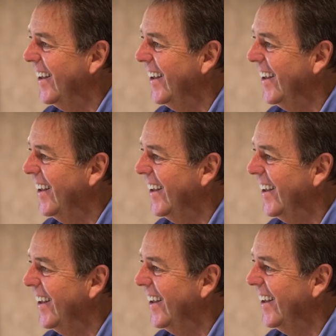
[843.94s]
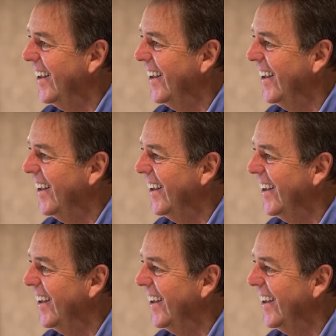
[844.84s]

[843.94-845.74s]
(silence)